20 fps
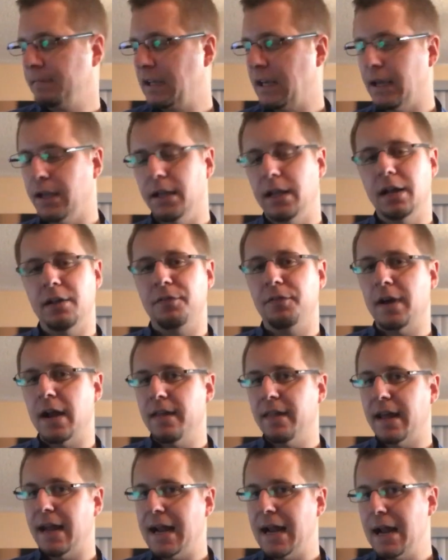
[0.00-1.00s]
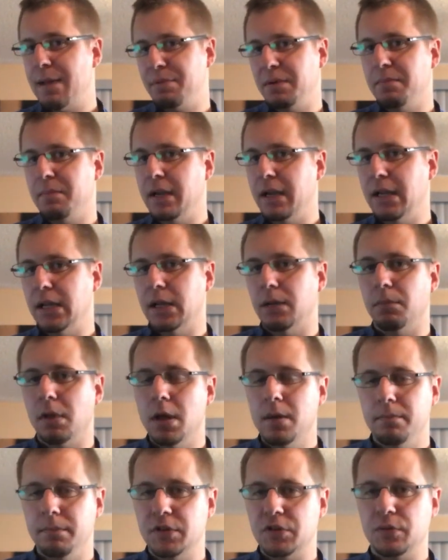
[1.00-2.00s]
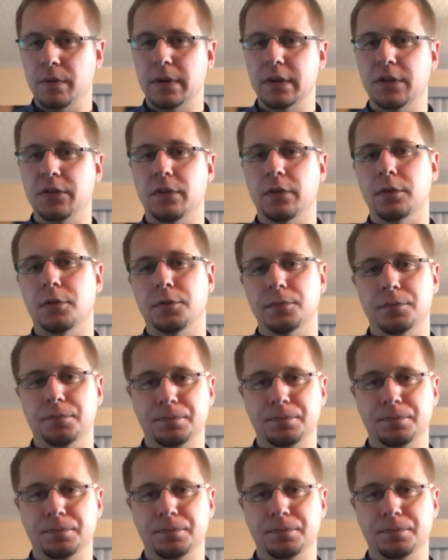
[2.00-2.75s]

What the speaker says: Okay, you got to find that happy medium between the two,